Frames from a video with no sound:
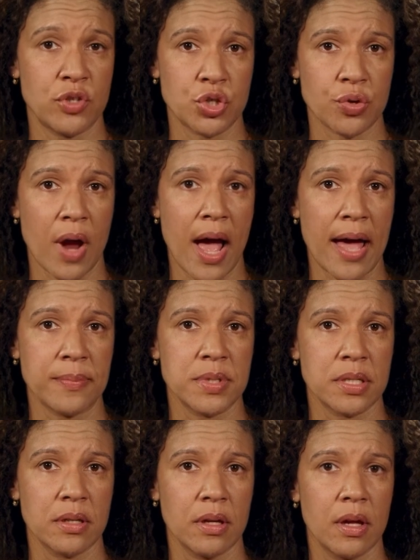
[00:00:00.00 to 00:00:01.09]
described.
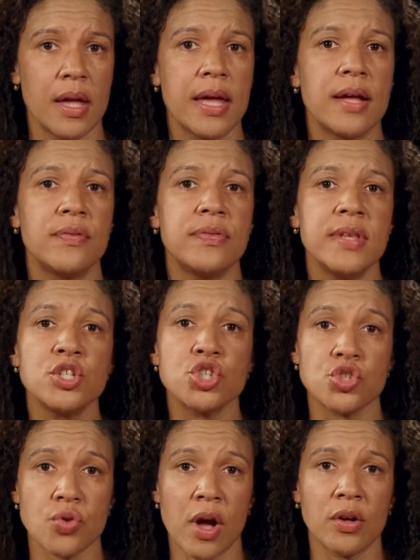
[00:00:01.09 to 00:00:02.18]
These
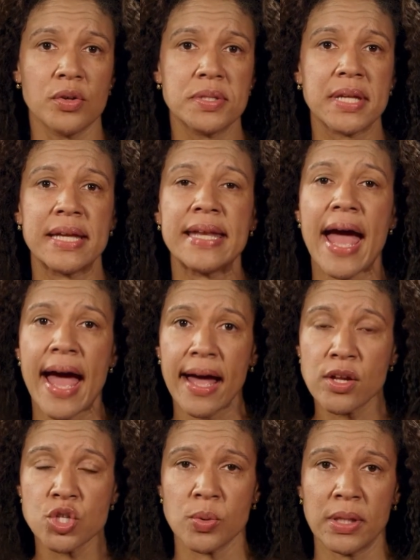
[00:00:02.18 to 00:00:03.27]
struggles can
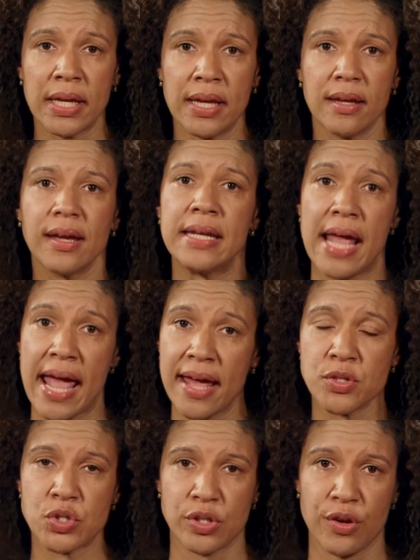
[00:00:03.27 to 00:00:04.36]
actually
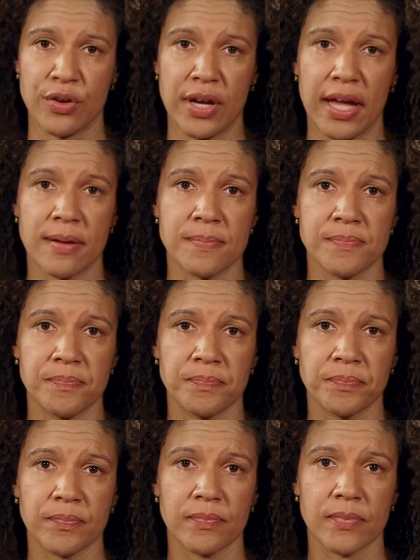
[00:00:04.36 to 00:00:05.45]
enhance learning.
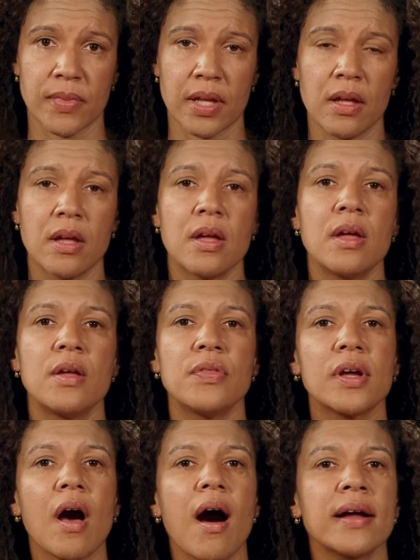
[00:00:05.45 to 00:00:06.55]
The
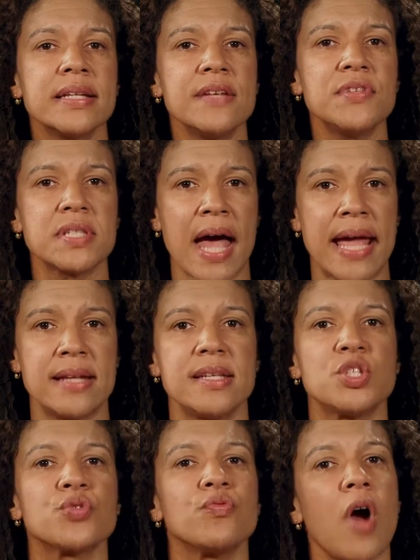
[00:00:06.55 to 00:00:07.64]
cognitive
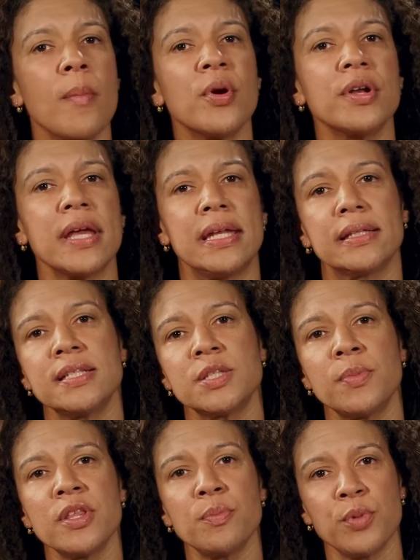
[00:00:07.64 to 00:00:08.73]
scientists Robert and
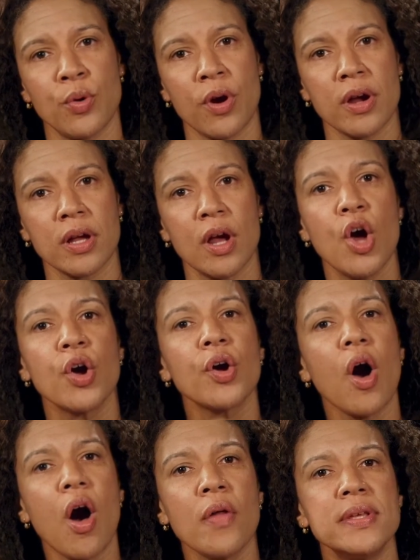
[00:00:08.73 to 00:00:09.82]
Elizabeth Bjork
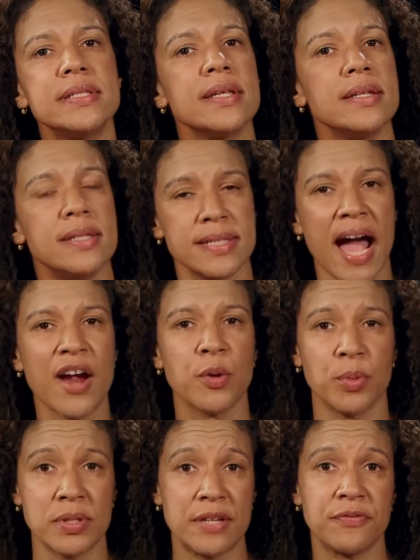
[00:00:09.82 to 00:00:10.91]
called this
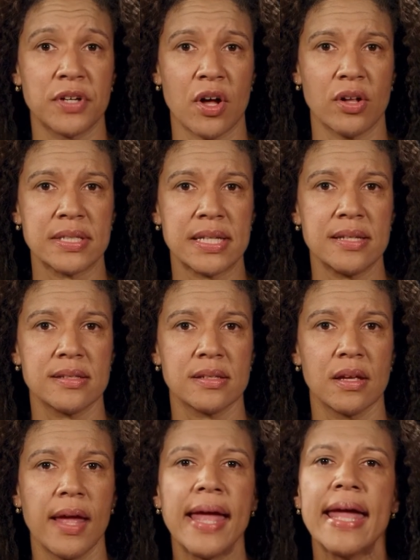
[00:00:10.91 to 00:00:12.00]
desirable difficulties,
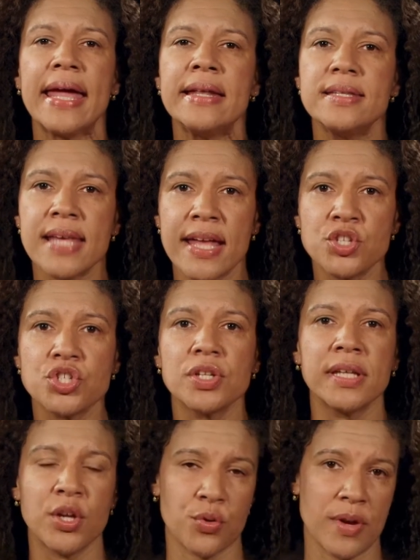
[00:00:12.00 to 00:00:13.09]

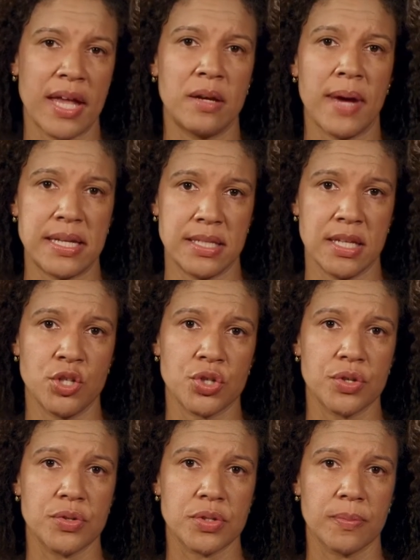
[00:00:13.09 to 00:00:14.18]
intentionally created by
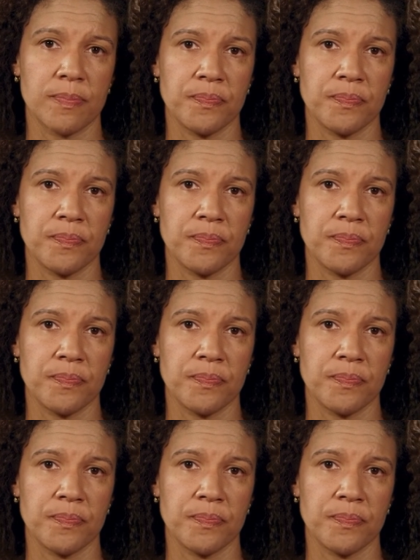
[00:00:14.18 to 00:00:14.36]
teachers.